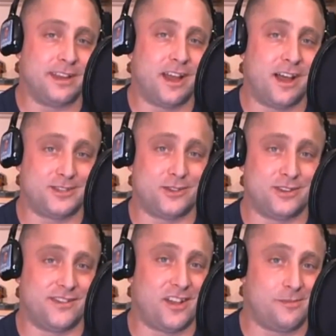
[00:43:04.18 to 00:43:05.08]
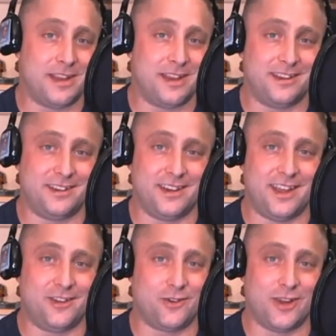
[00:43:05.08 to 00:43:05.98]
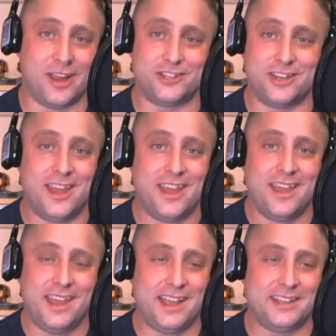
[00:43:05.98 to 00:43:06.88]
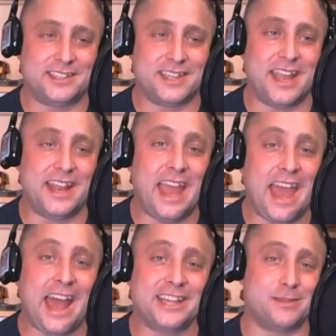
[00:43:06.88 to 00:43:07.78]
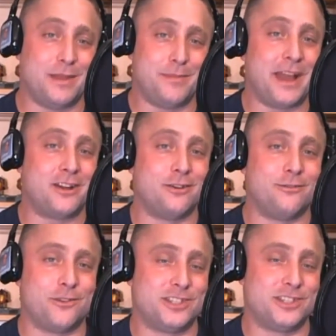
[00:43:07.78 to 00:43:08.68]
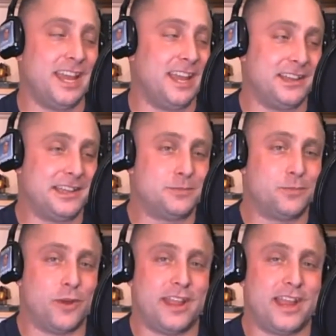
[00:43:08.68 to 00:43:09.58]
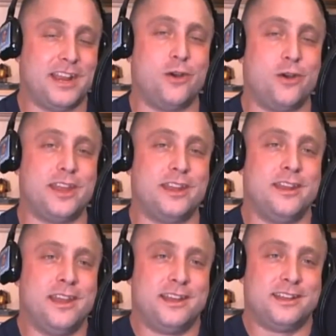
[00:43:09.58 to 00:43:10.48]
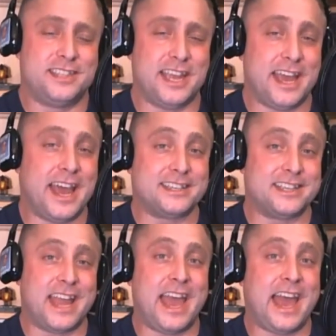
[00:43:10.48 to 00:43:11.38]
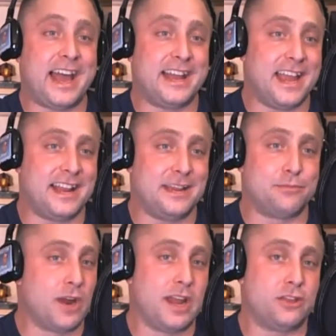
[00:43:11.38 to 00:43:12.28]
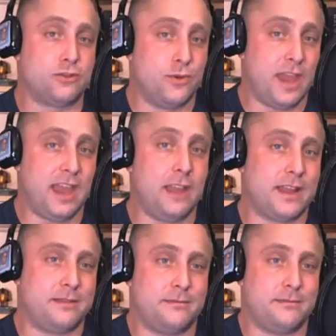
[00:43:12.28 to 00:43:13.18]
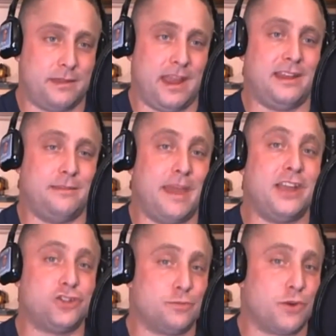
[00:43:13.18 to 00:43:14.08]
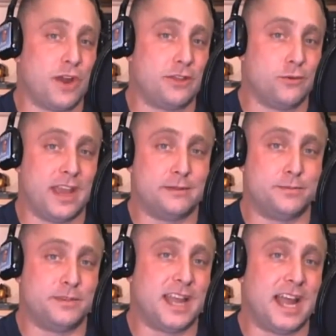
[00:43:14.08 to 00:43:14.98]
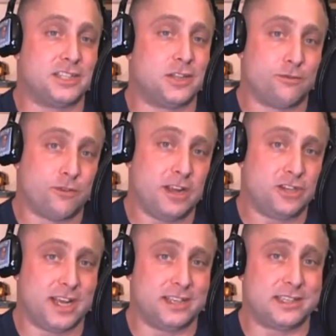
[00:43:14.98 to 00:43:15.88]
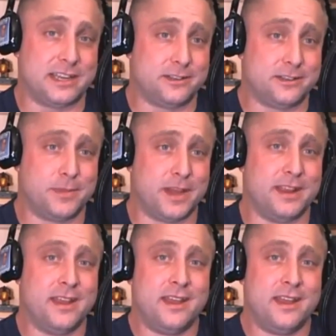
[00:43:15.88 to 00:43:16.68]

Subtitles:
in console development and creation. It has to be better for Sega at this point. Like, I know that Sega hasn't had any breakthrough game, like any major breakthrough games besides their franchise titles, but